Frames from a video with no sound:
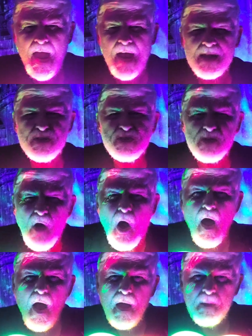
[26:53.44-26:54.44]
And it's
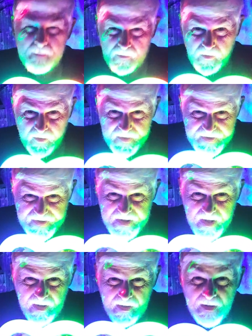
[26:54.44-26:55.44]
time to
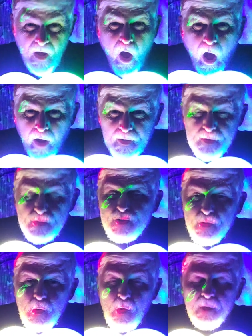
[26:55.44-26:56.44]
see the utter
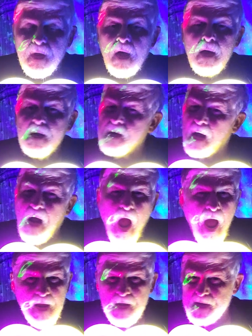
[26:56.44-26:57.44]
truth that
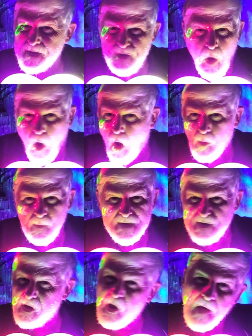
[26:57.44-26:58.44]
God has
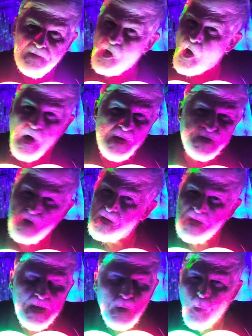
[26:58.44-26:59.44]
always loved us
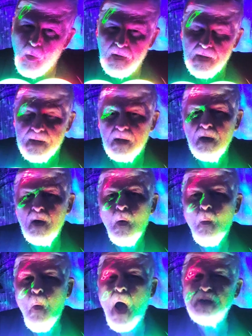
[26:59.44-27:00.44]
equally.
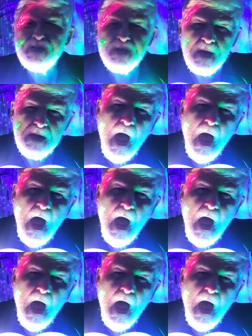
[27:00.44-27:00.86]
Watch the